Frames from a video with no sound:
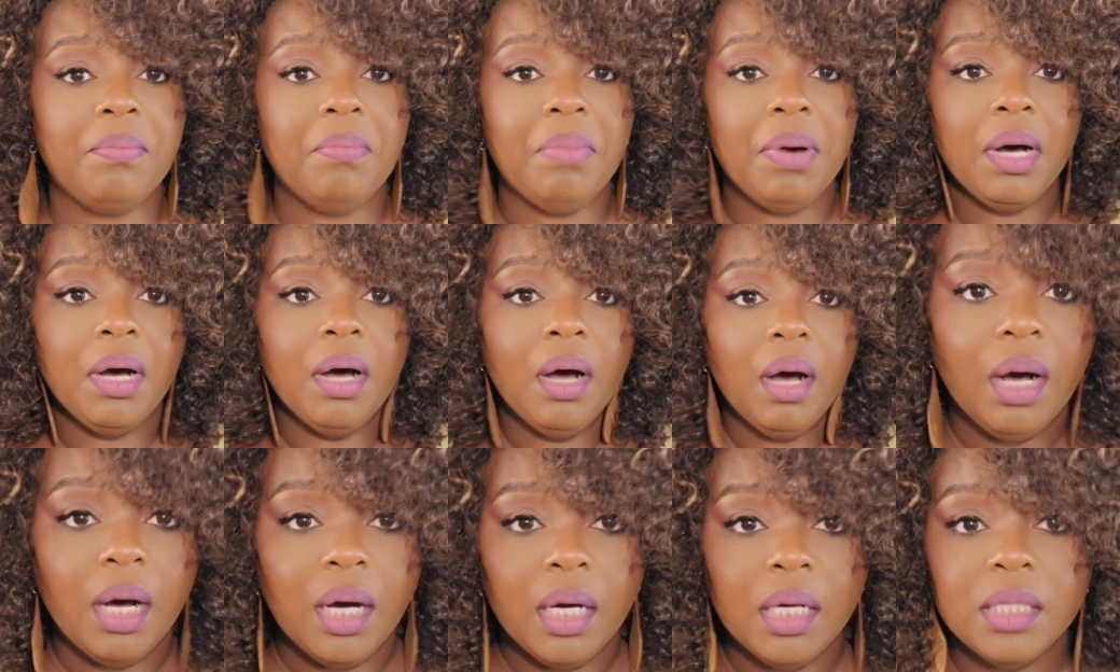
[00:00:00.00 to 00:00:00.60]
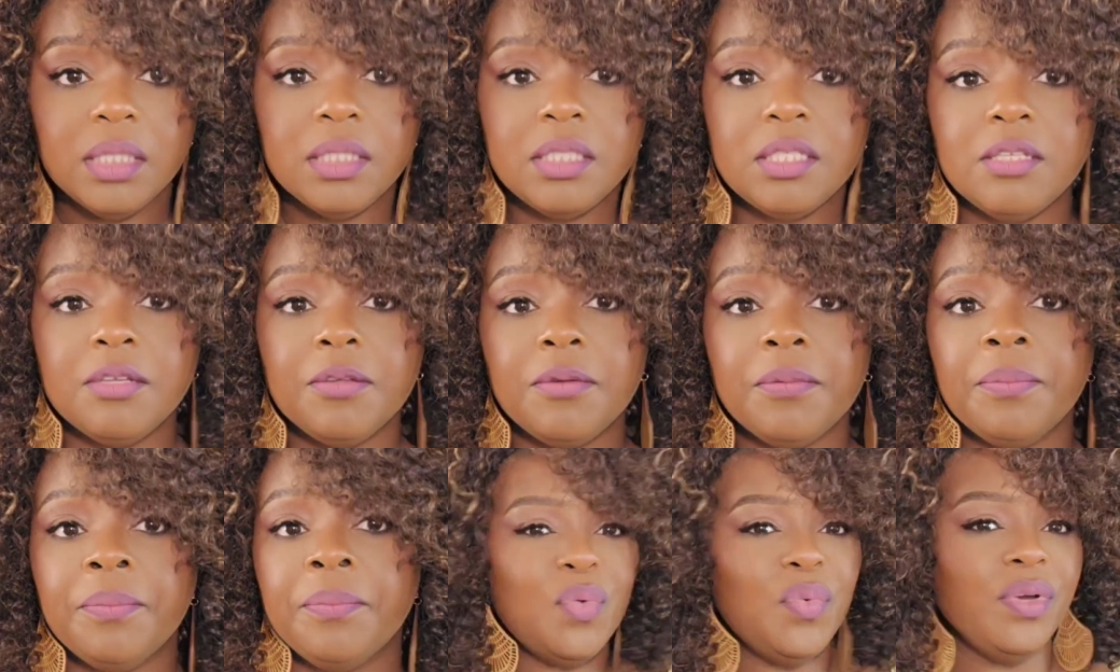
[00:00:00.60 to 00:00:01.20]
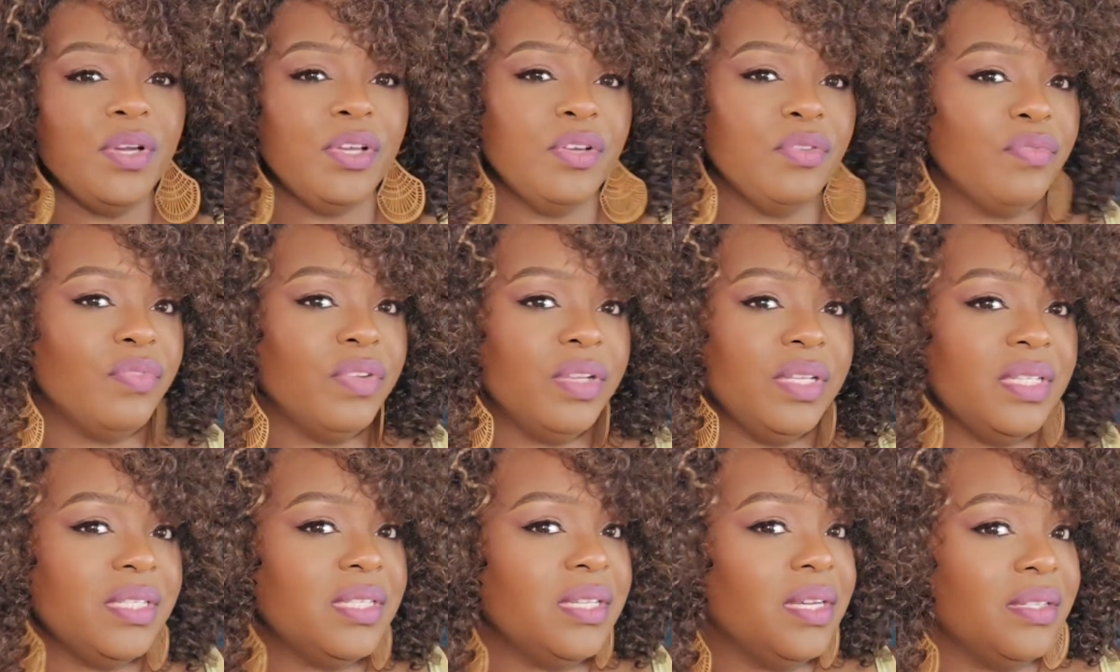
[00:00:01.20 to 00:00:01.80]
But no one could
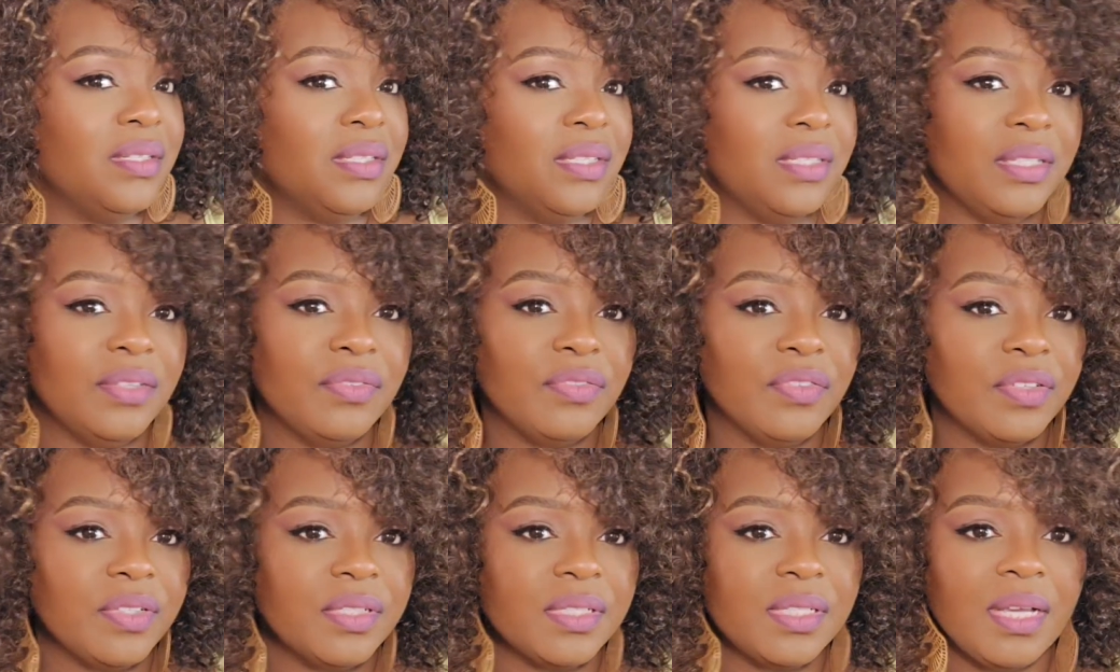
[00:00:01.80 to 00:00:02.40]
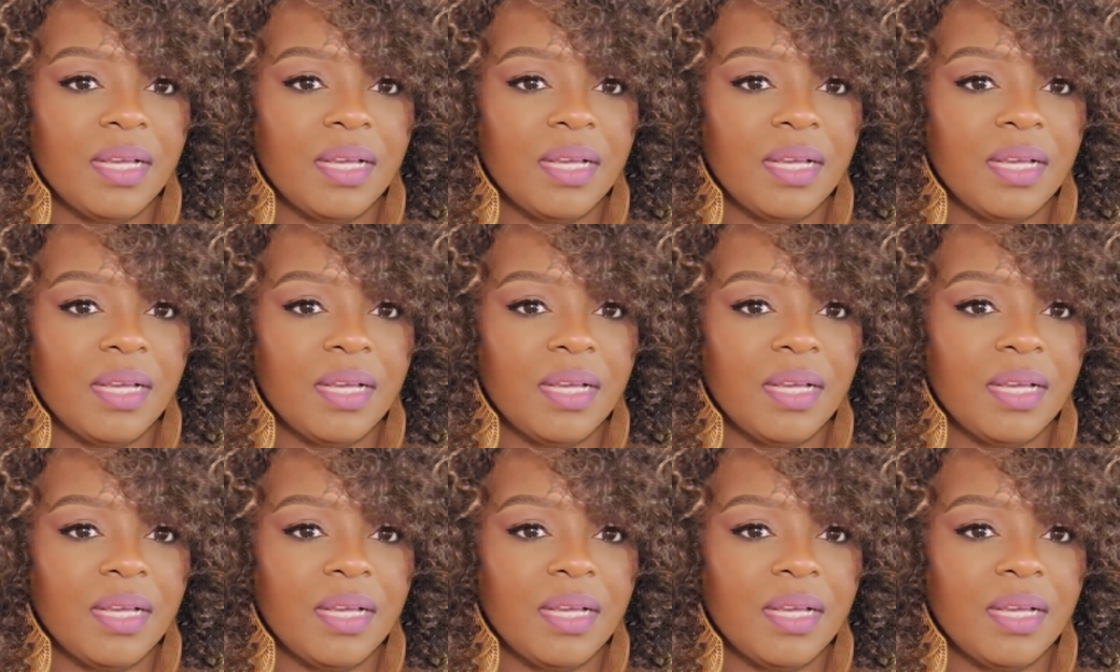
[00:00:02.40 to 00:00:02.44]
really tell the difference.